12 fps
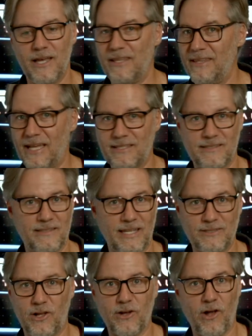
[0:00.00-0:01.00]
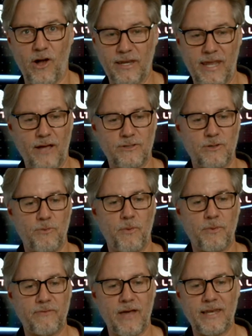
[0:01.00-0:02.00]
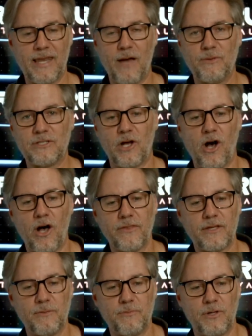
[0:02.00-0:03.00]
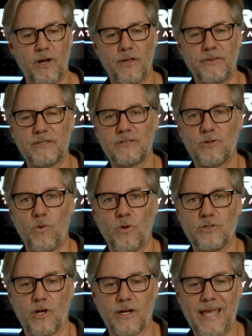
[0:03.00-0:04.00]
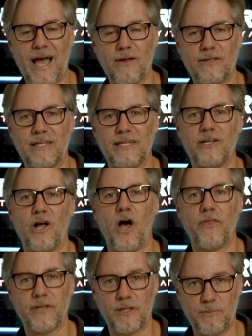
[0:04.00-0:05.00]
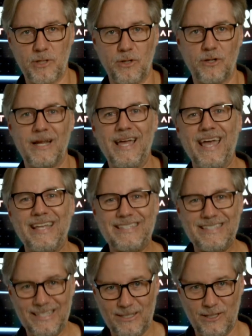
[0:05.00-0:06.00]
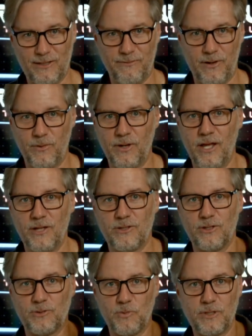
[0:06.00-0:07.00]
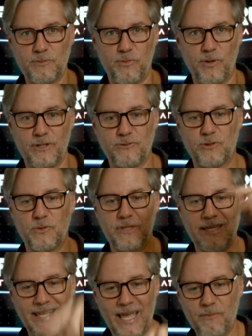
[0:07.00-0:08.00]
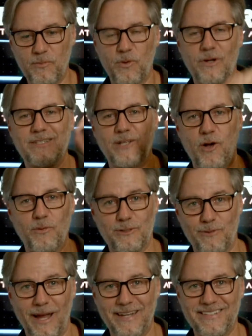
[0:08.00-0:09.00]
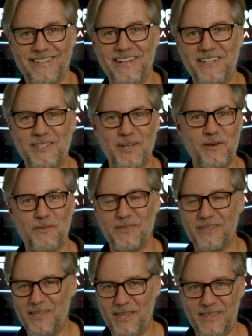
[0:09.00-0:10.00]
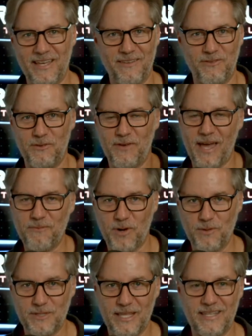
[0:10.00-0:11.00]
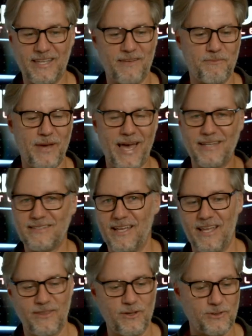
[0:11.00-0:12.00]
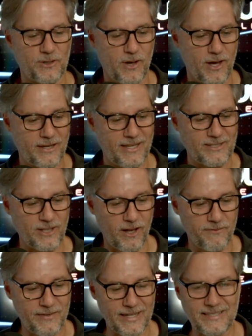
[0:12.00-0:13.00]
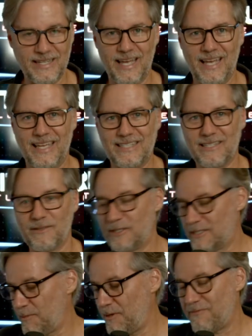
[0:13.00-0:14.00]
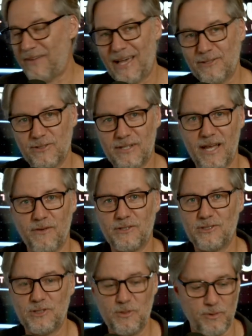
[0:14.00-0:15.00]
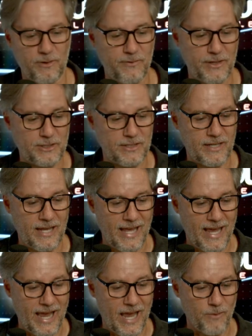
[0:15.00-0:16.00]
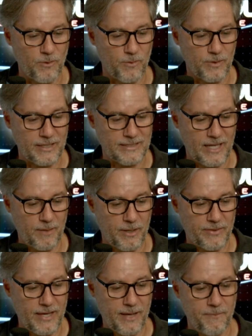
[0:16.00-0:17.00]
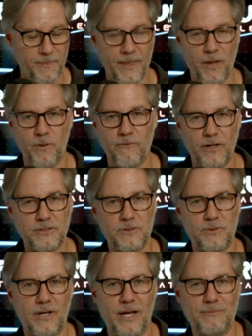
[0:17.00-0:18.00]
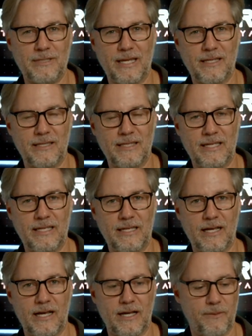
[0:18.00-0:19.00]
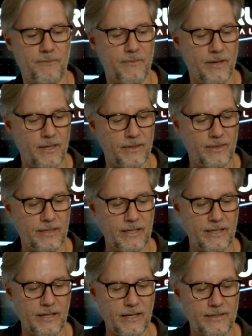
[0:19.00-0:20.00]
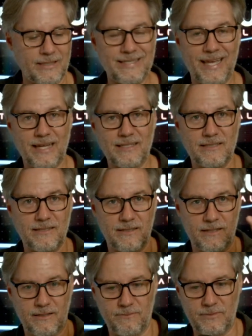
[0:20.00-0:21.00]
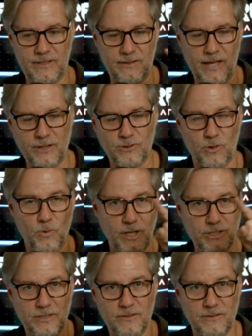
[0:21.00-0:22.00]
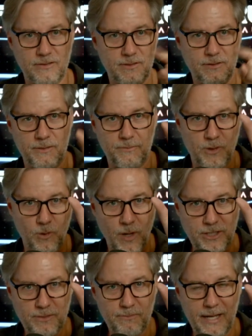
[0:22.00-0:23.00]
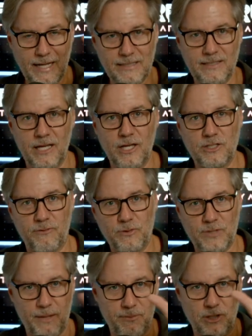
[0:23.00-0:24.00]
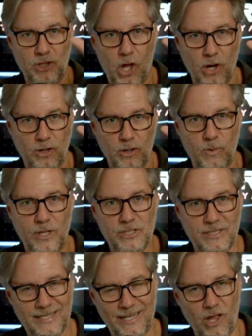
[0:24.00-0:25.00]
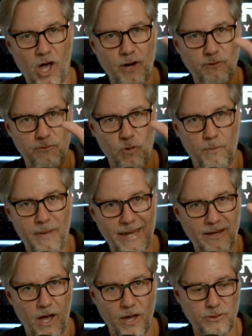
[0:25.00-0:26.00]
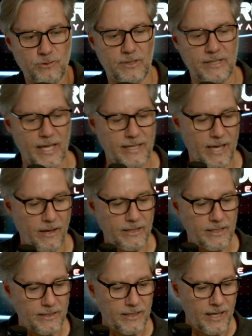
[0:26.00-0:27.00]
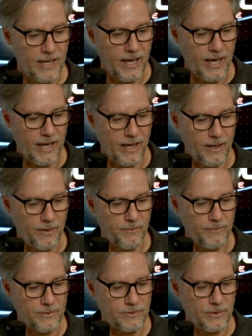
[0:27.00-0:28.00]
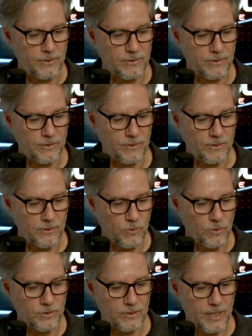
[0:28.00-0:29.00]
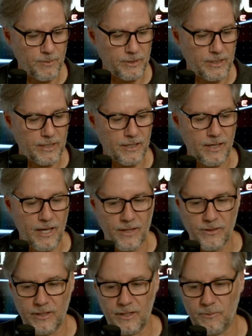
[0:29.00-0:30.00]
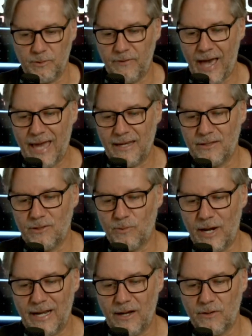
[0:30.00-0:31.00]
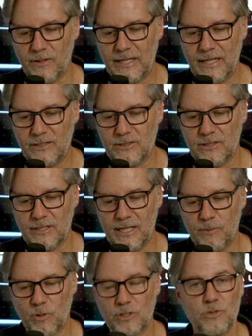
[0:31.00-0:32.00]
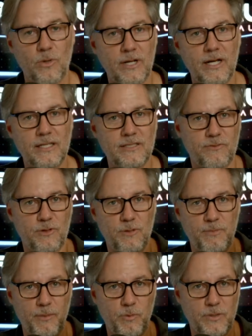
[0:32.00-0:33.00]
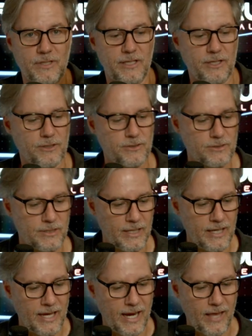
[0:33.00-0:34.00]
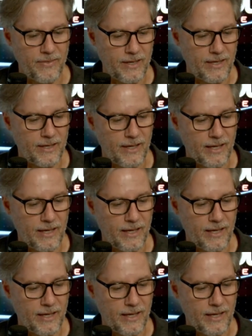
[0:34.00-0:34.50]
That's all gone now. So what we've got now is all the scores are calculated on the computer and sent to the phone. So there's one point of truth: the game board is always right. So if you've had problems with that in the past, those are gone. It's all fixed. It's a little bit faster now. It's super efficient, and we're really excited about that. We've also updated the text, the actual questions, the question box. So if you type a longer questions, it'll auto format and auto shrink that down in. So the scores are labeled in there. We've added the right arrow key to the keyboard shortcuts for you people with clickers. And then